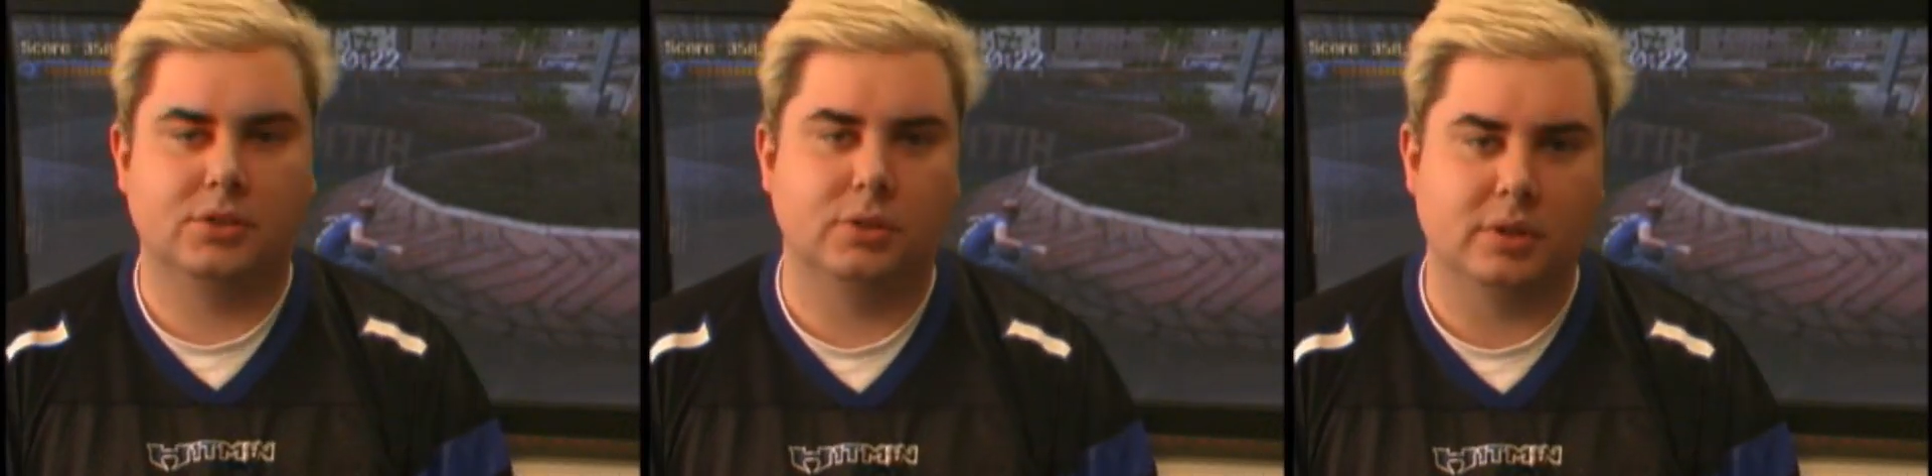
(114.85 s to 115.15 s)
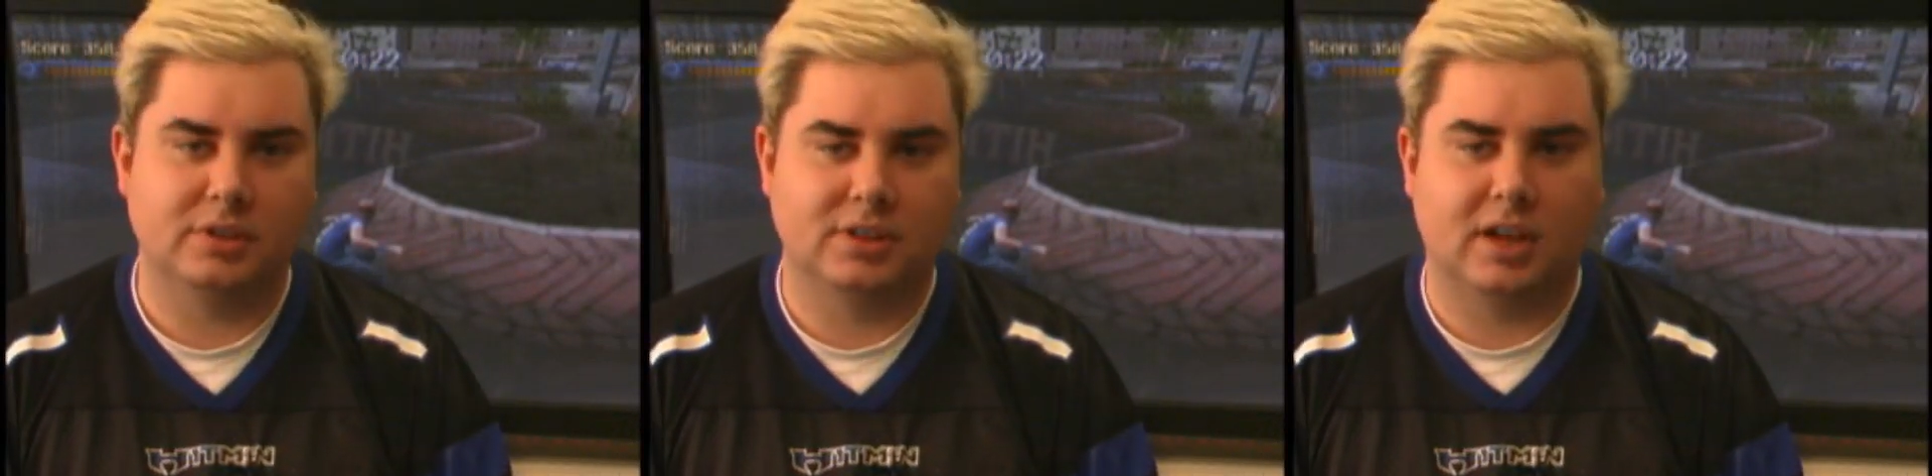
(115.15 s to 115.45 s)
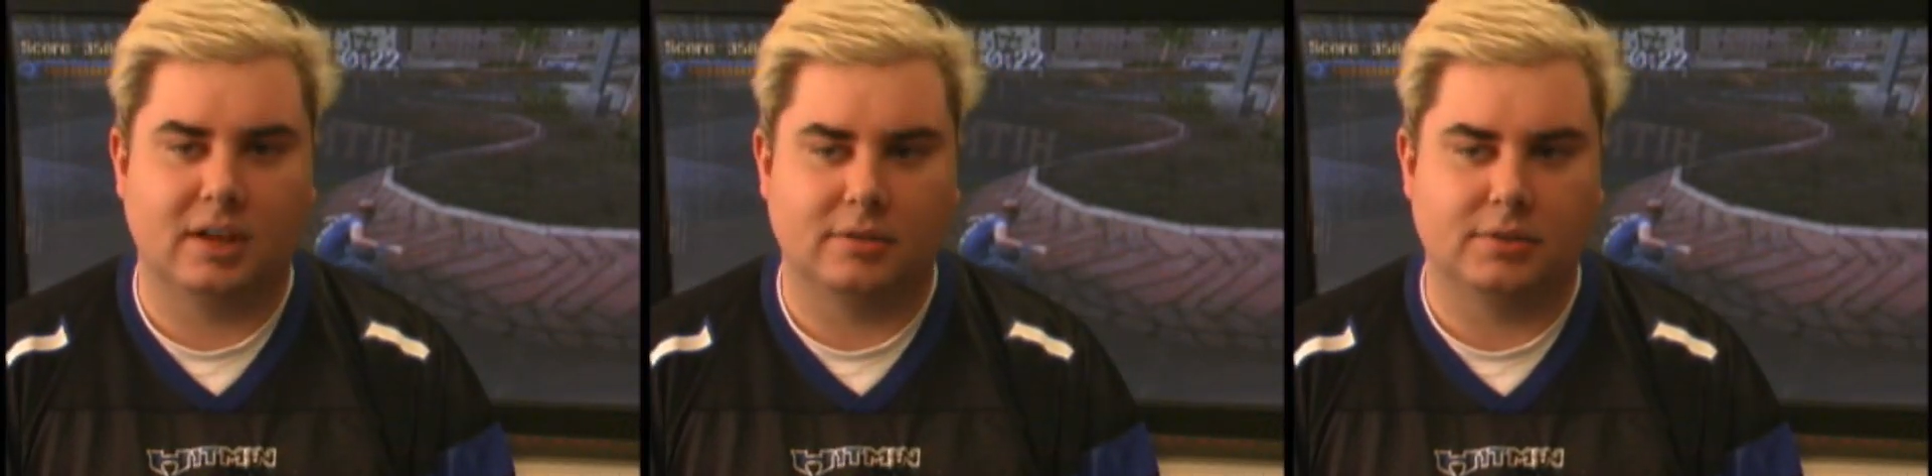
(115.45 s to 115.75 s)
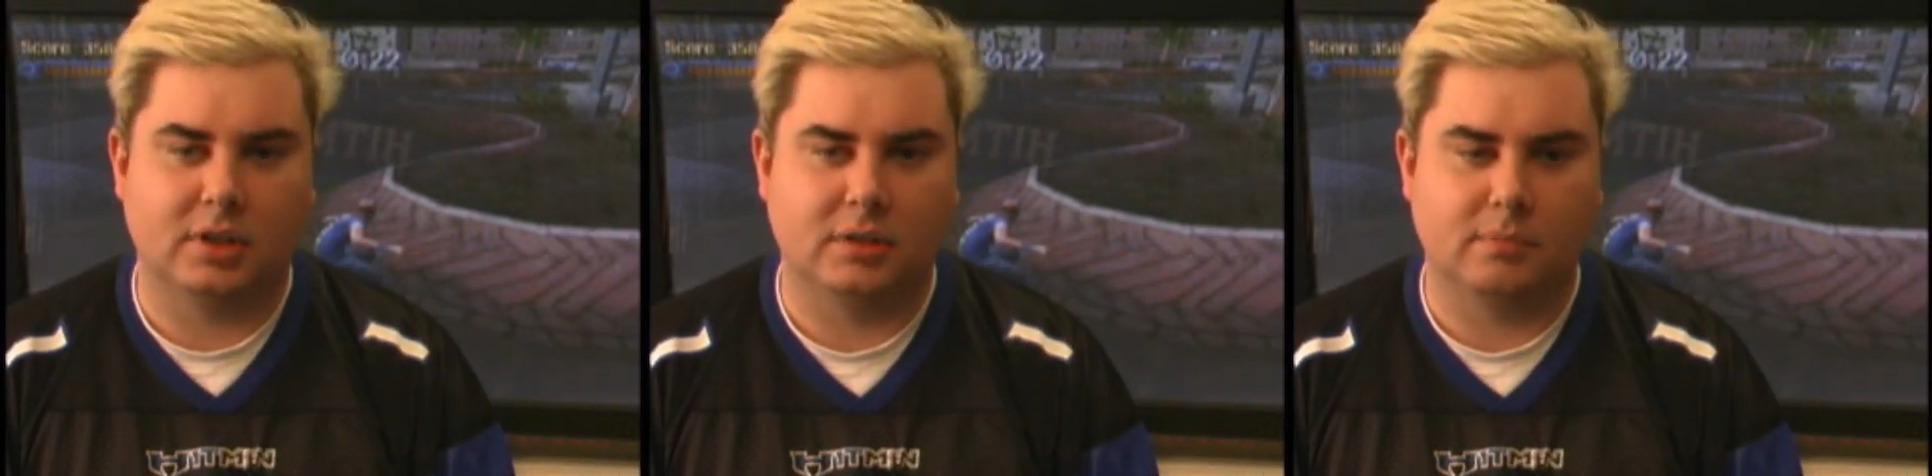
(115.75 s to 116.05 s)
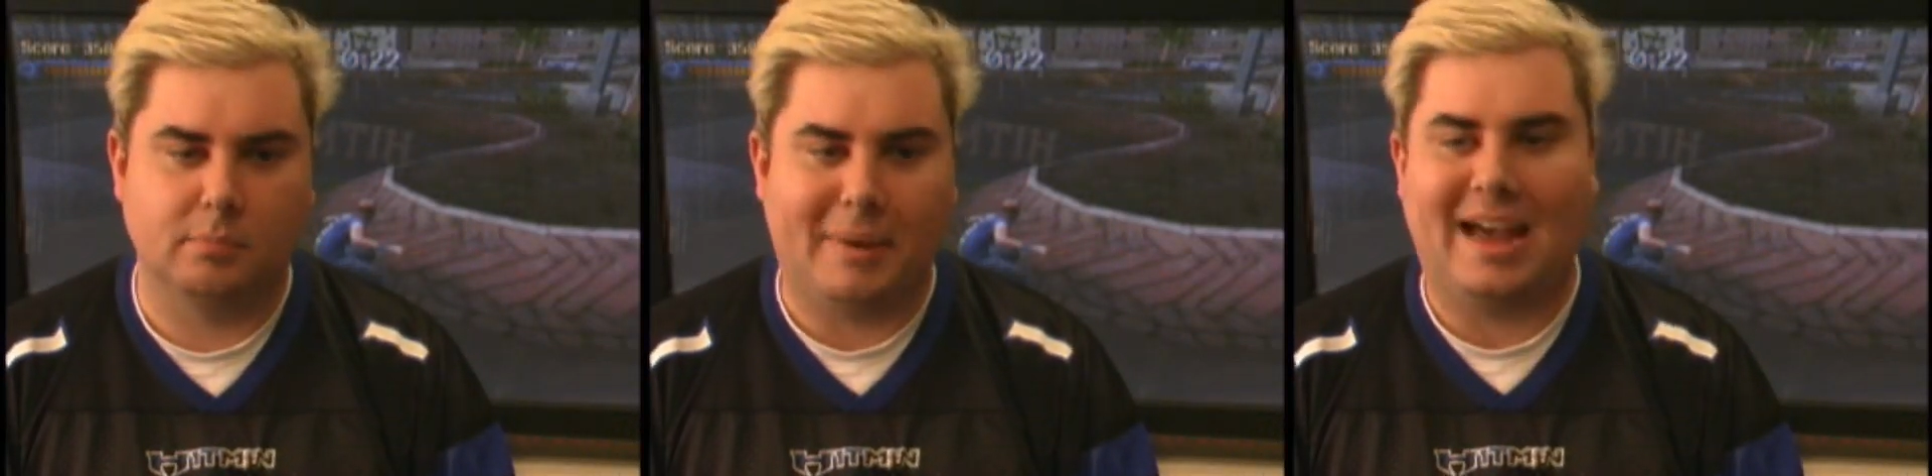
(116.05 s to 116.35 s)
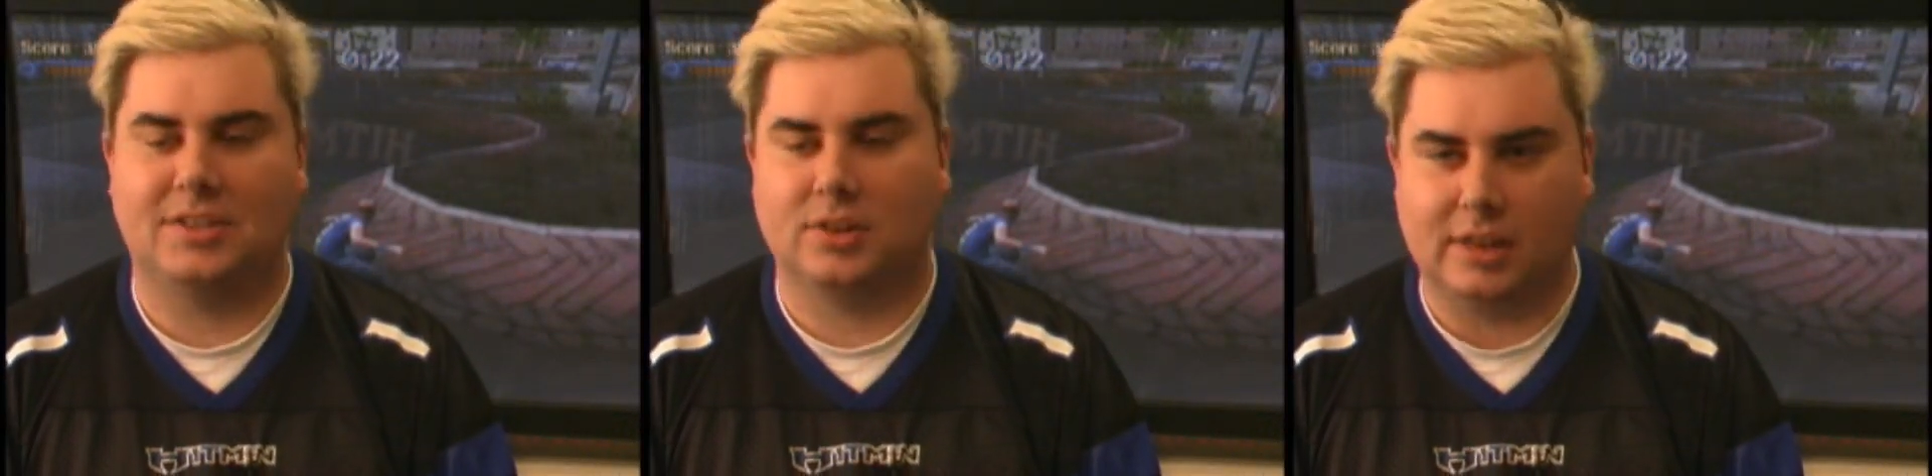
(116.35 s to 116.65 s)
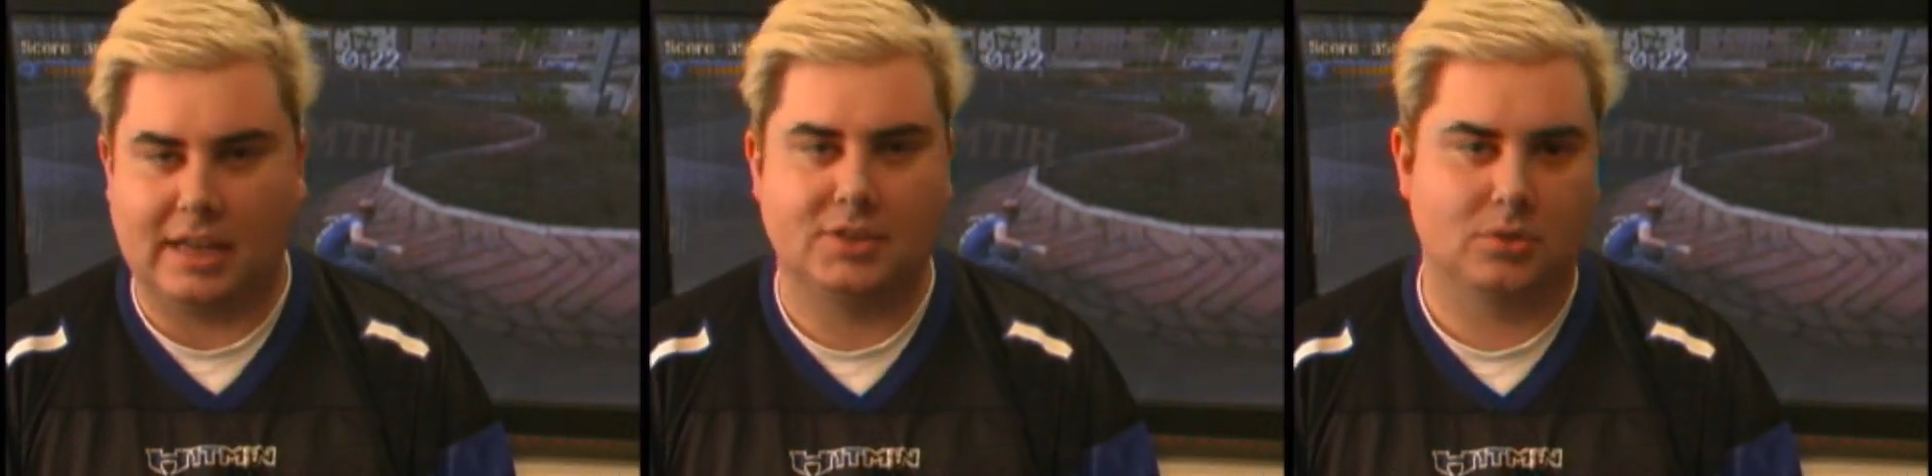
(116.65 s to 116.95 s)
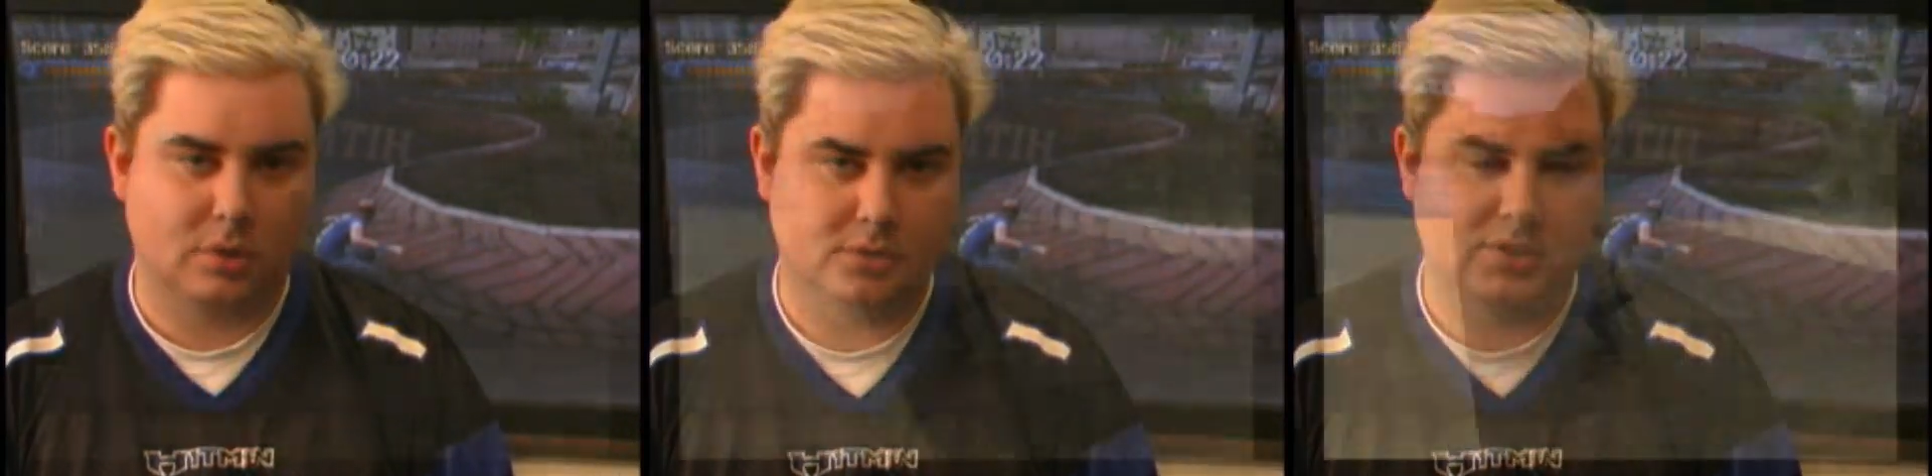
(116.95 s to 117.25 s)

to it to kind of mask that sort of